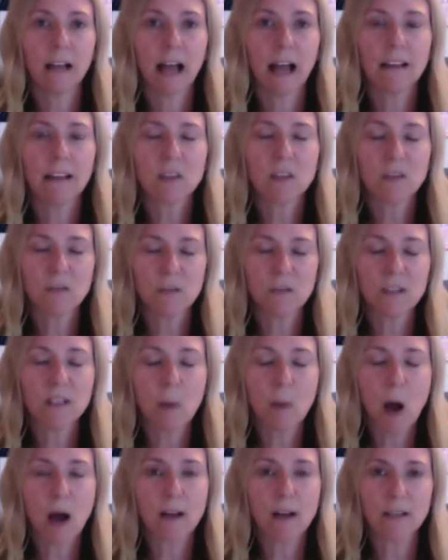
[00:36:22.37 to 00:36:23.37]
as soon as
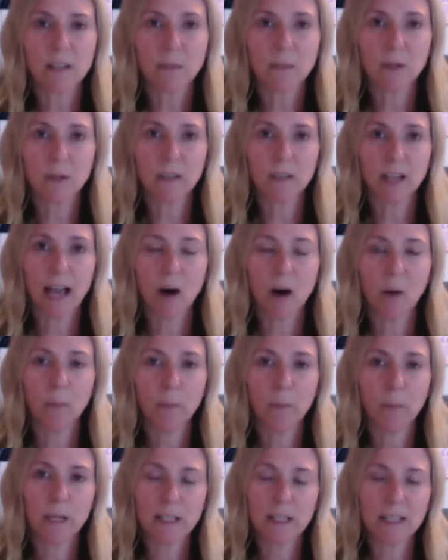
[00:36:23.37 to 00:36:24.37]
possible to
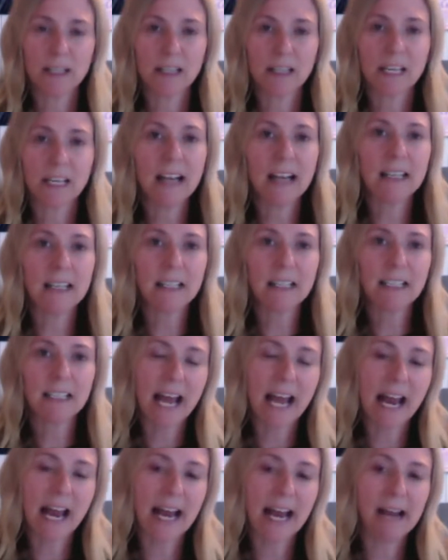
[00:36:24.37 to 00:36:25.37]
help, because at the end of the
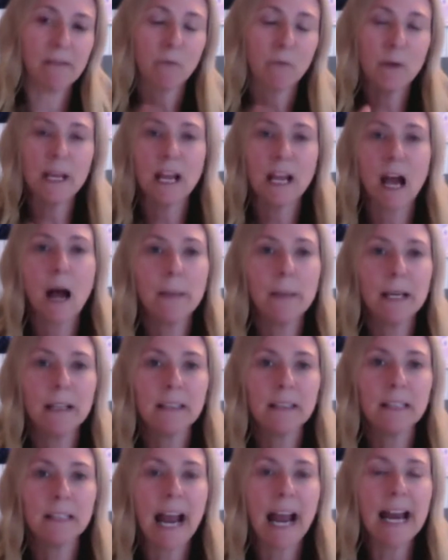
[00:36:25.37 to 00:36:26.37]
day, if we come
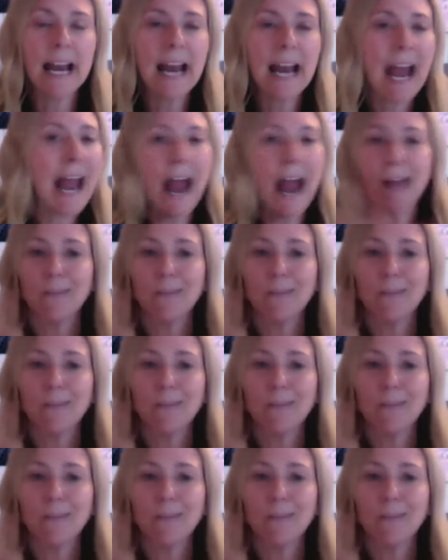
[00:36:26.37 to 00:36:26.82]
in late,